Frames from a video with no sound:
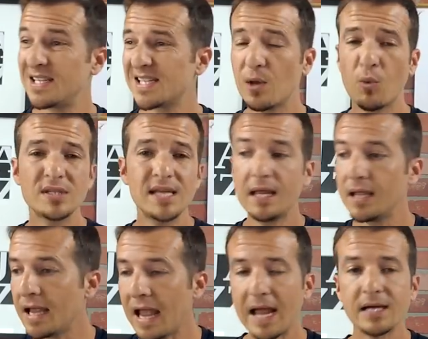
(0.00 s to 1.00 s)
that were taking
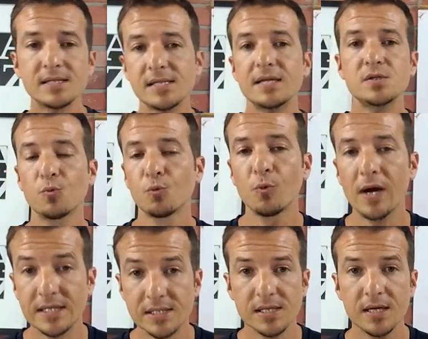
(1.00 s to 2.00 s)
excess
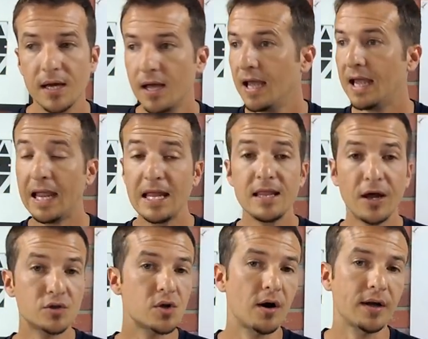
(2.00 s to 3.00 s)
risk in their
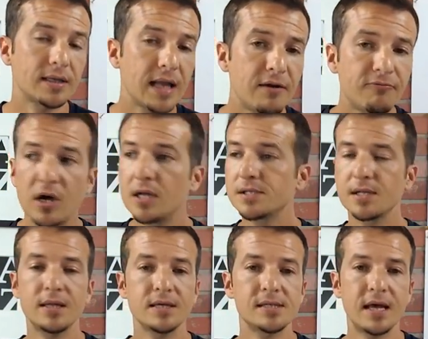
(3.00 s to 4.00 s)
target date funds and
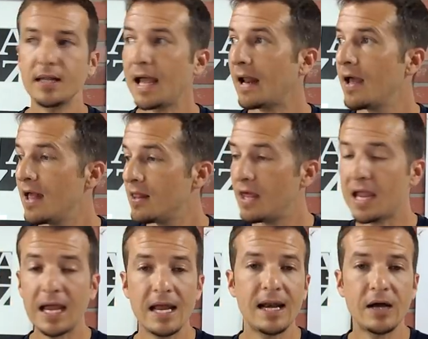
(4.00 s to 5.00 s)
things like that. They
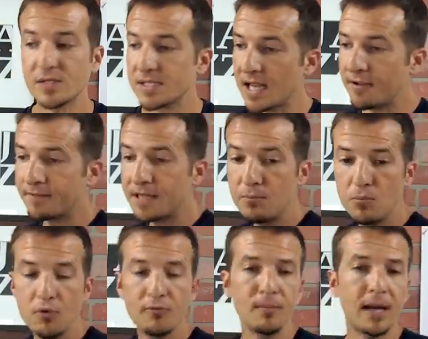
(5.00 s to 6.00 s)
can now safely
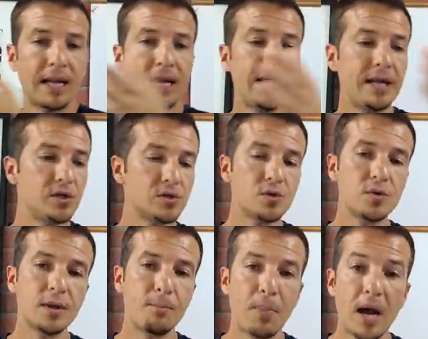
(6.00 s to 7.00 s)
move money into the
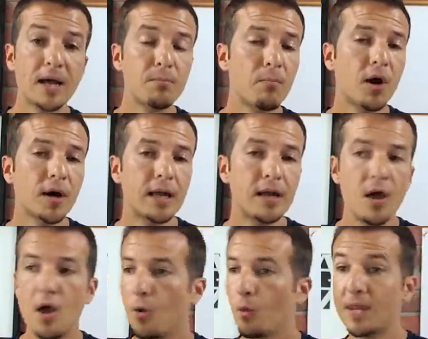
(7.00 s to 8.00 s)
bond market
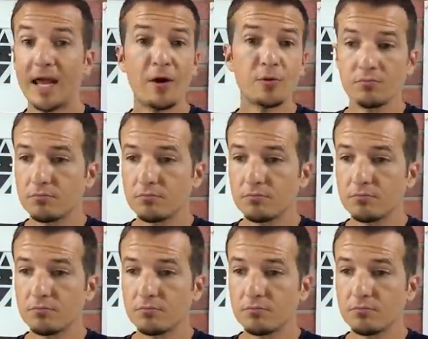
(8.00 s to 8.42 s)
without